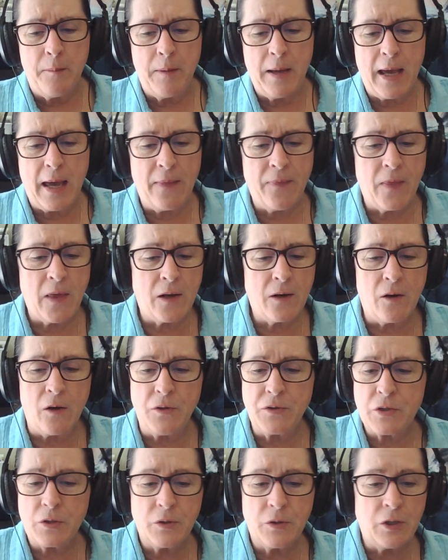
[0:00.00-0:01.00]
And then
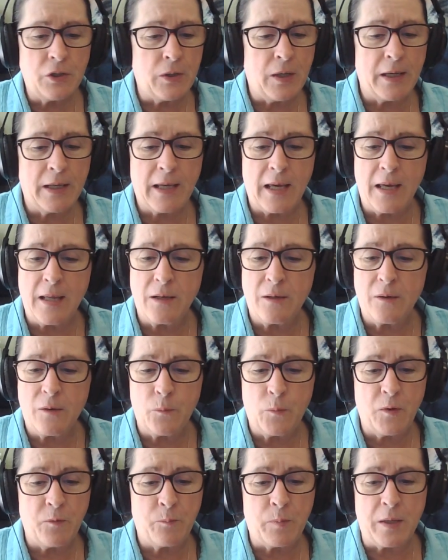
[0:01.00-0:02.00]
also, again,
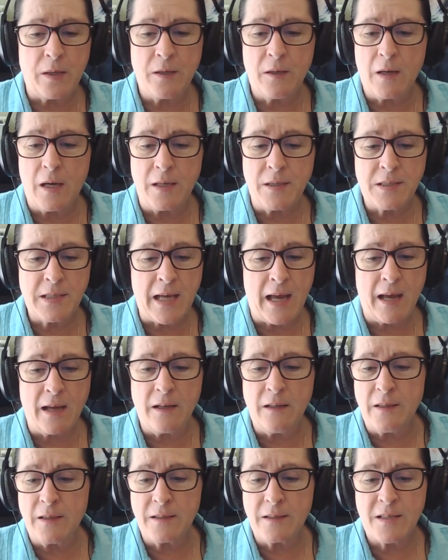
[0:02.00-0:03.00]
we've been
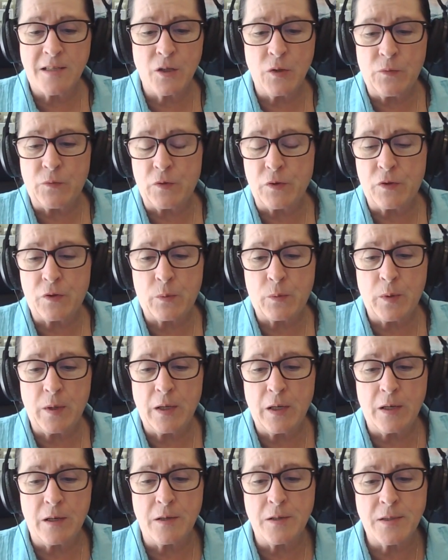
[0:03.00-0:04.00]
untangling still for 3
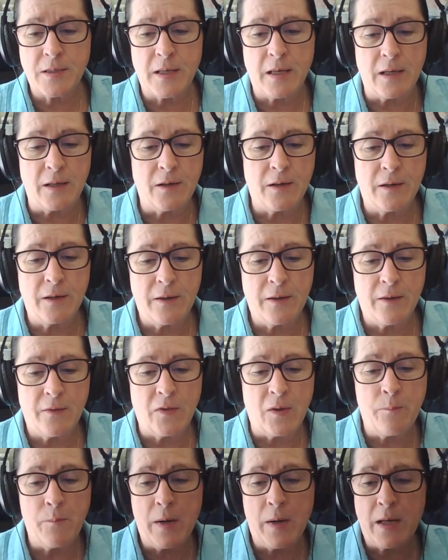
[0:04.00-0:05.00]
years, and
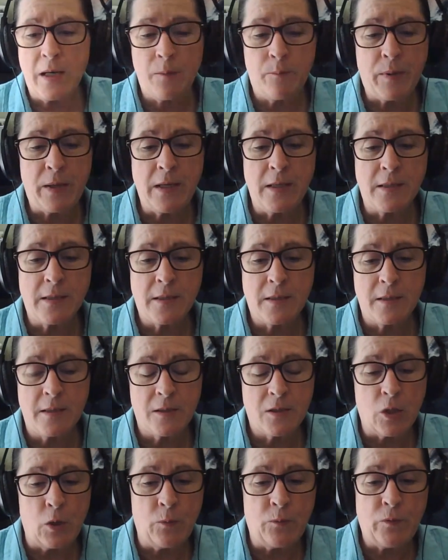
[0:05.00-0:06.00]
the money piece
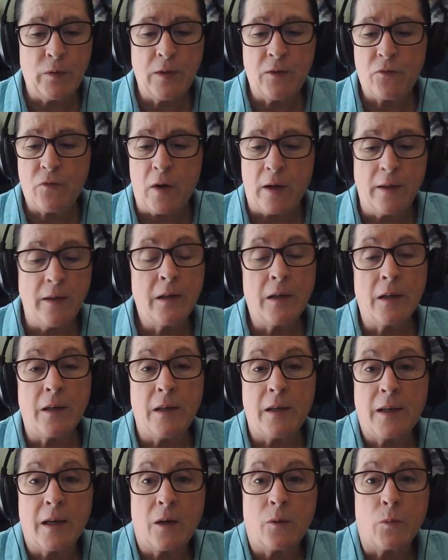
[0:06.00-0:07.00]
is hopefully finally going
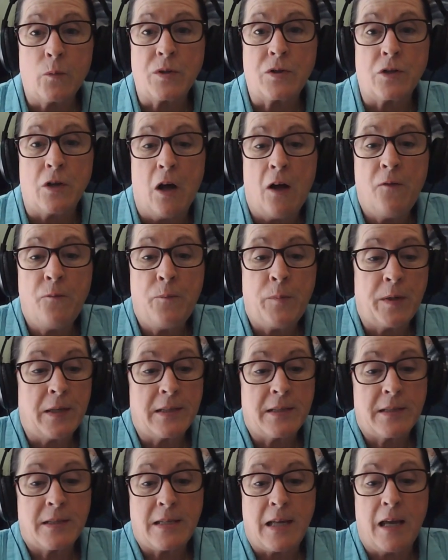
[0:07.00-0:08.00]
to get resolved, but
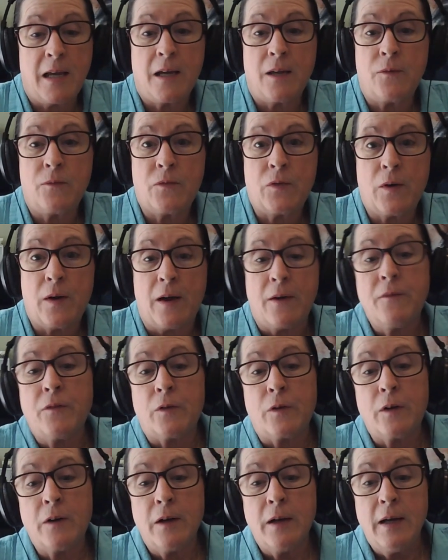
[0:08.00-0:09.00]
it's taken
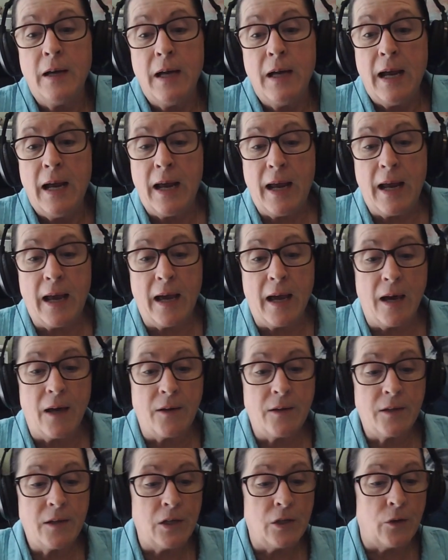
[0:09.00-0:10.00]
forever.
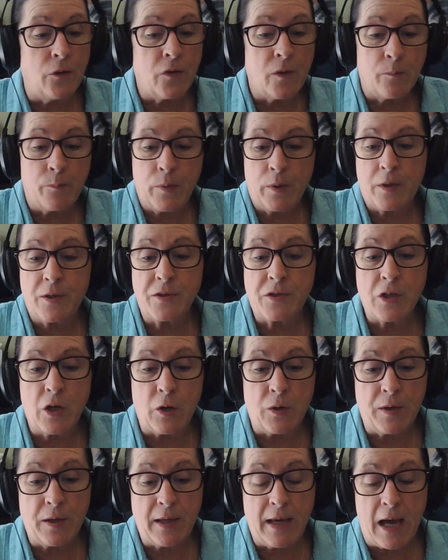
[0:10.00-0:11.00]
And, the book is
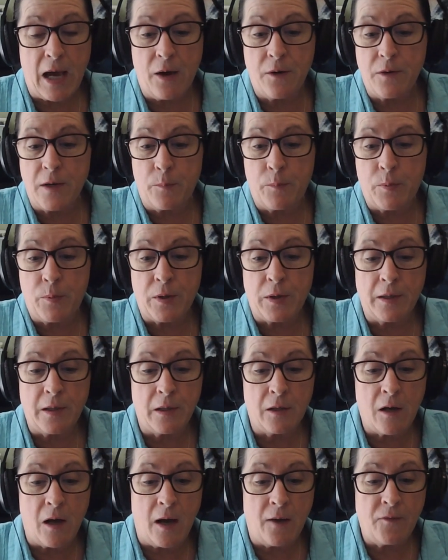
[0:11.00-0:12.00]
already out, and I put a
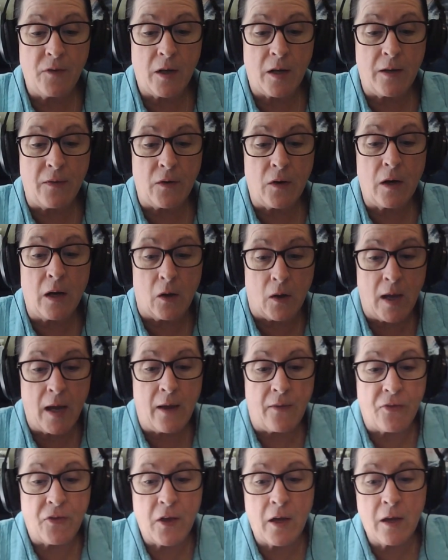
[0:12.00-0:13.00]
little caveat in there.
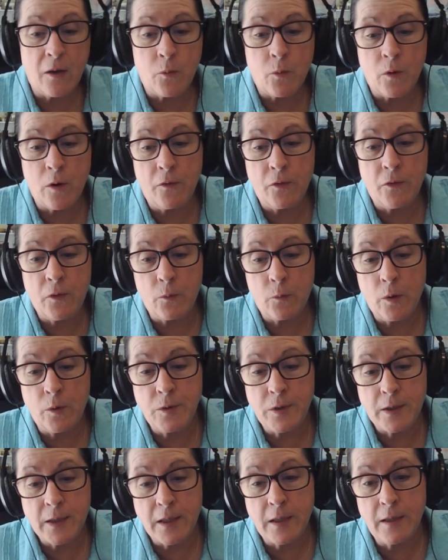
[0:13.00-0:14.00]
Okay, I think we're on the
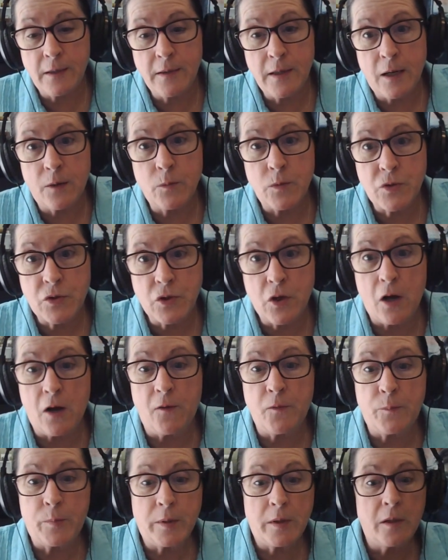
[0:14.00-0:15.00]
road to getting that
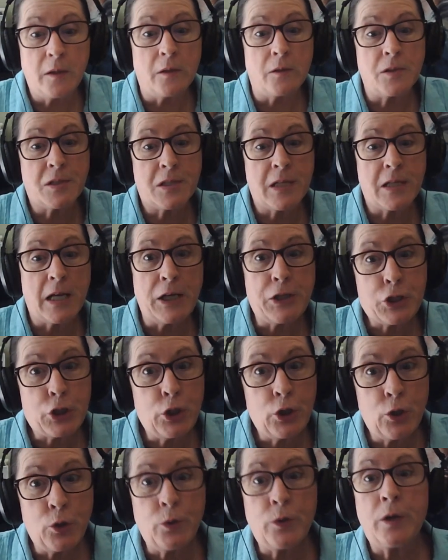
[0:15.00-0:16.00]
resolved, but, stay
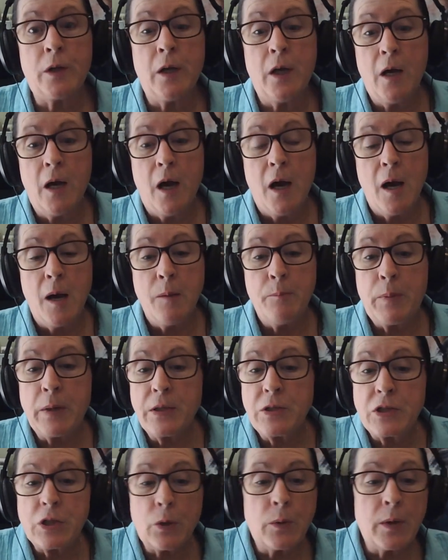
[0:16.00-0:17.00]
tuned.
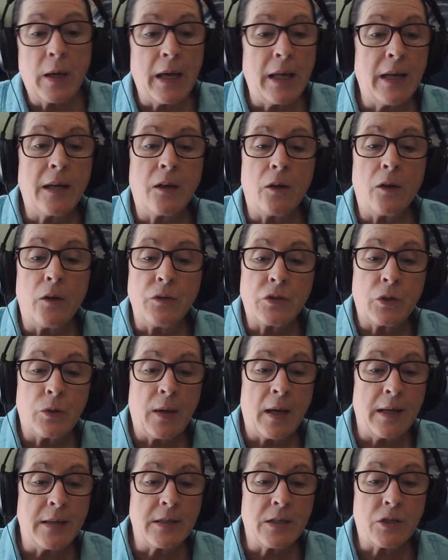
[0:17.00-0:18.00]
But so, and it also
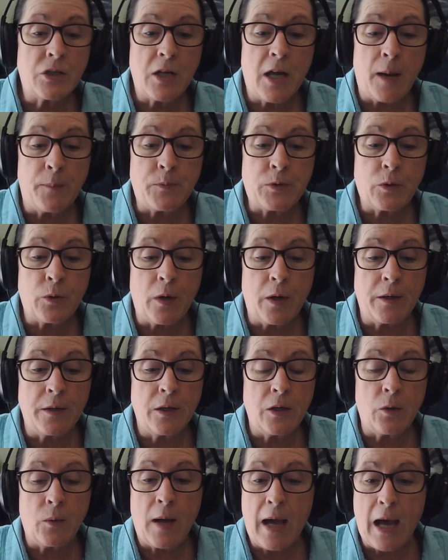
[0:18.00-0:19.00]
has a chapter on,
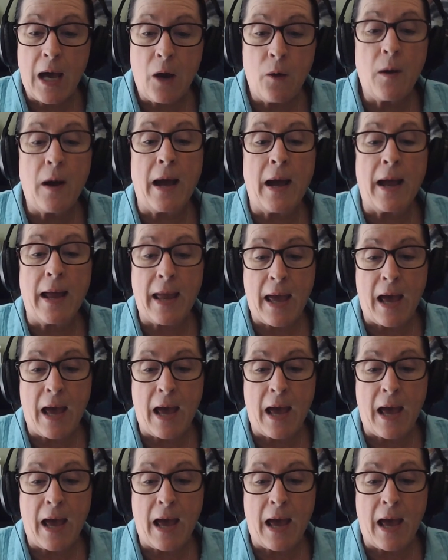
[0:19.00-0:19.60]
how I